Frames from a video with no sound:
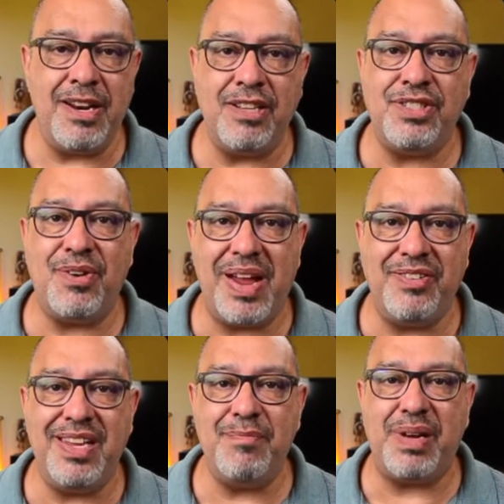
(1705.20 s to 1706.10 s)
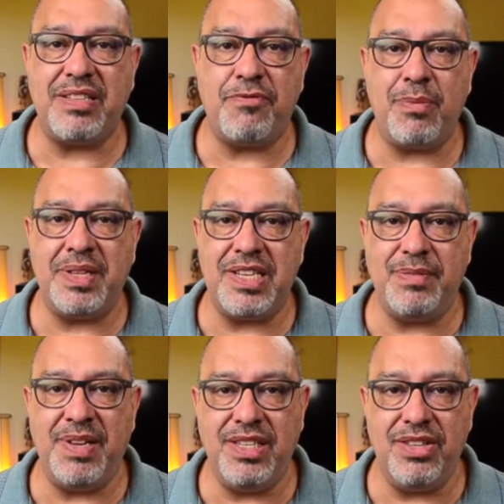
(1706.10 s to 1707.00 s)
surrounding Plataforma
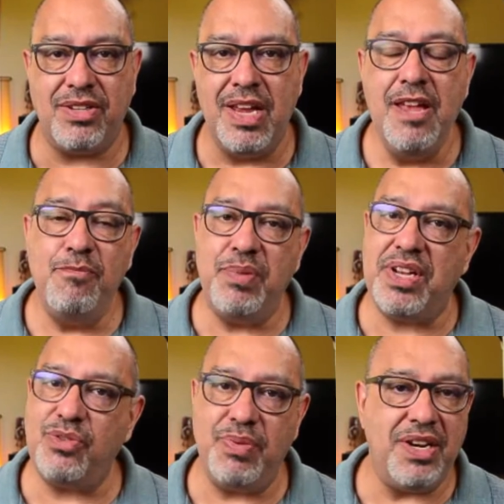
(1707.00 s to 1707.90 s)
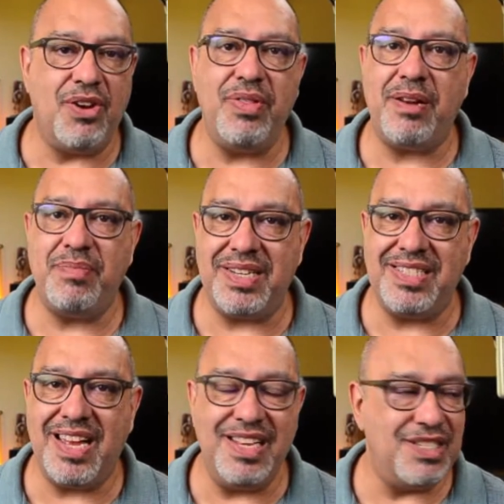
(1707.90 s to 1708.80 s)
322 because we know that
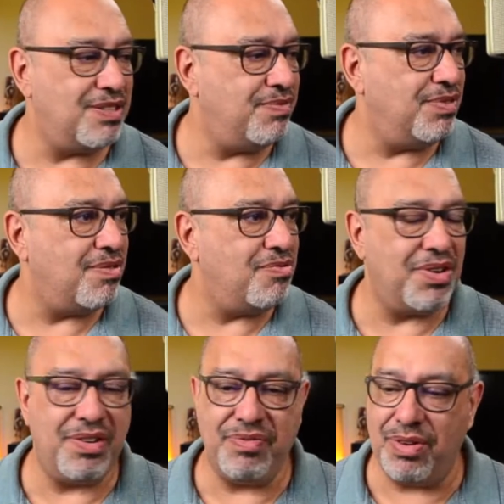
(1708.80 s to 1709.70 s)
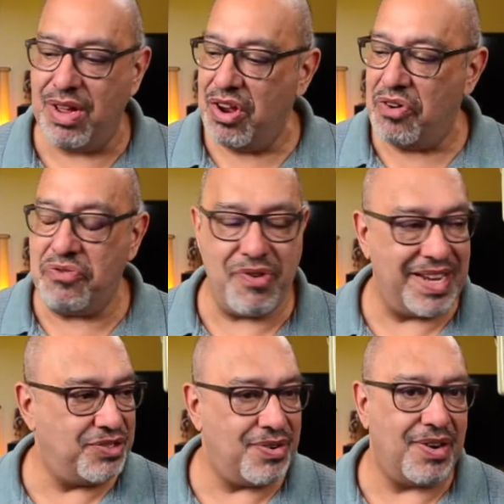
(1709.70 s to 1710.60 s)
Versalles is full of wonderful
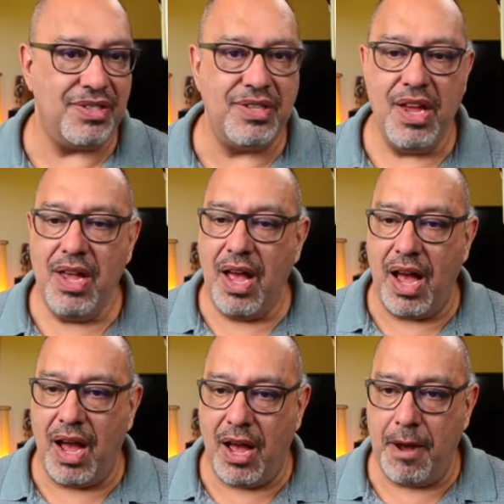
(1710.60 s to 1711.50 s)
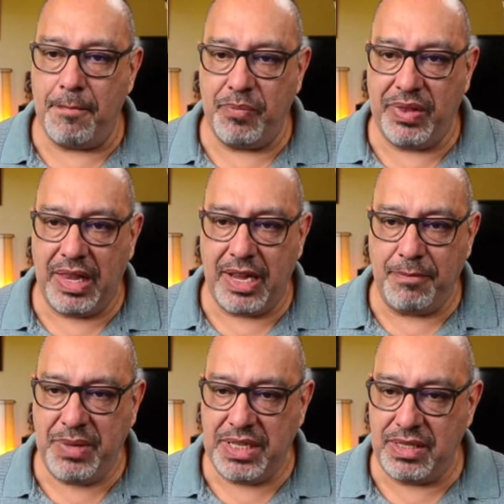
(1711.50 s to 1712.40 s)
restaurants.
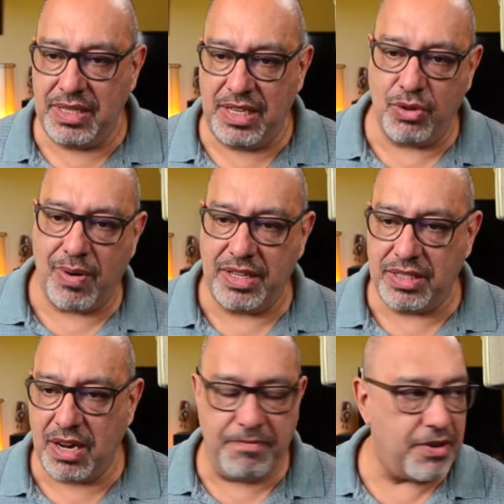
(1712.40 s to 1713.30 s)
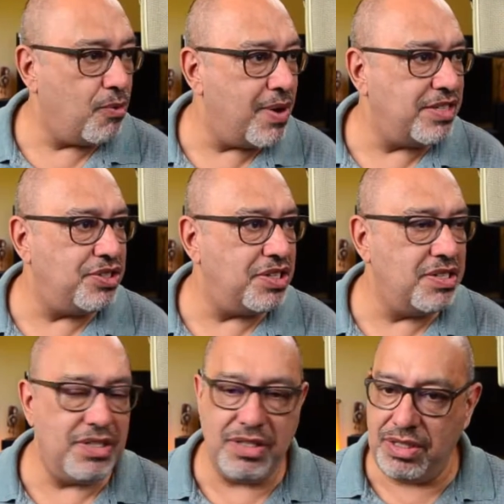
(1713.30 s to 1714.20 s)
Let me see. Do I stop for
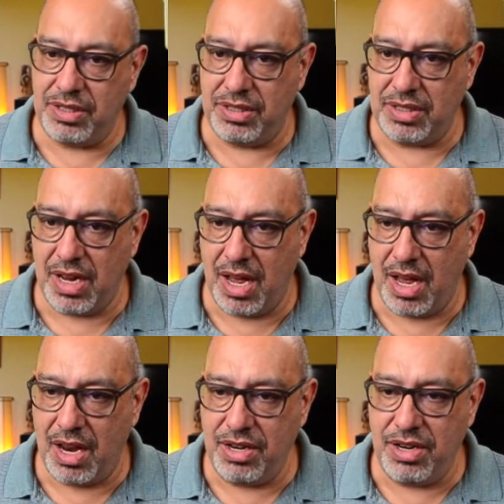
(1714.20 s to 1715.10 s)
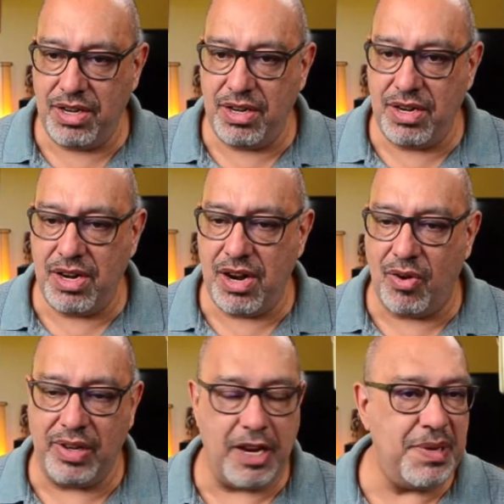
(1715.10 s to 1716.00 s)
questions?
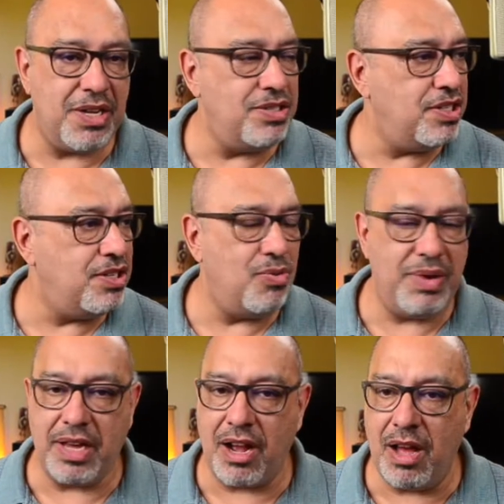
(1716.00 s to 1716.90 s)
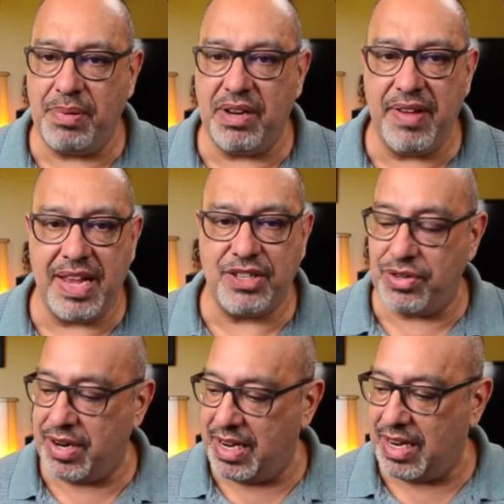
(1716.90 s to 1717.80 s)
No. Let me continue with a couple of
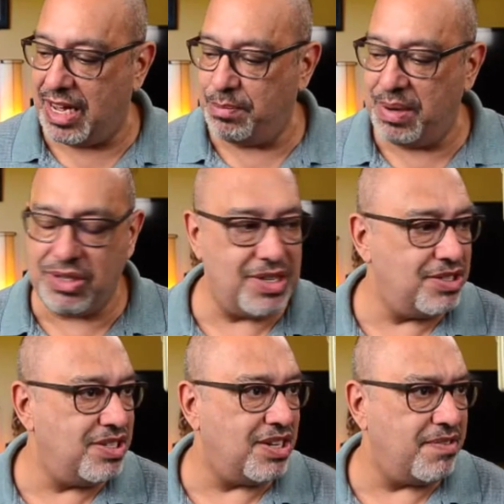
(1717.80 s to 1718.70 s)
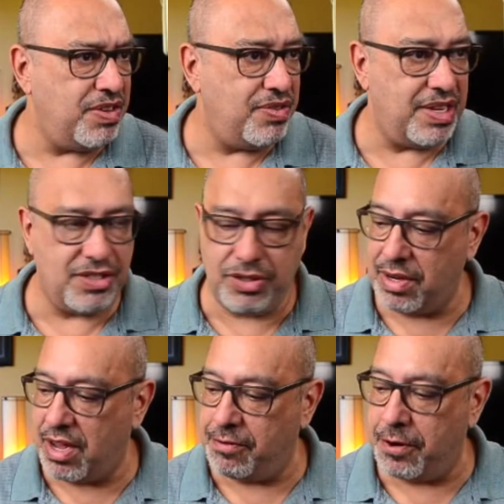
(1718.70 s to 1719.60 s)
extra headlines because there's still a few things
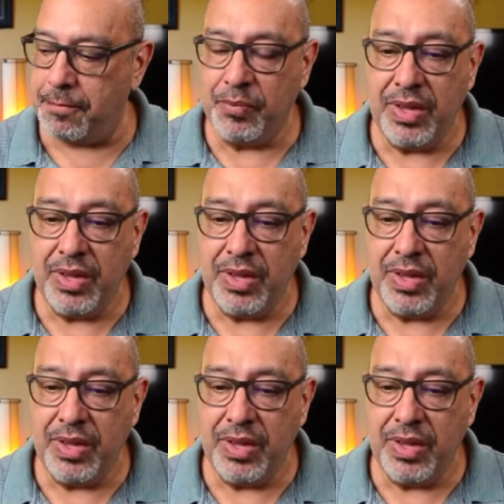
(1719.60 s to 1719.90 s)
to cover.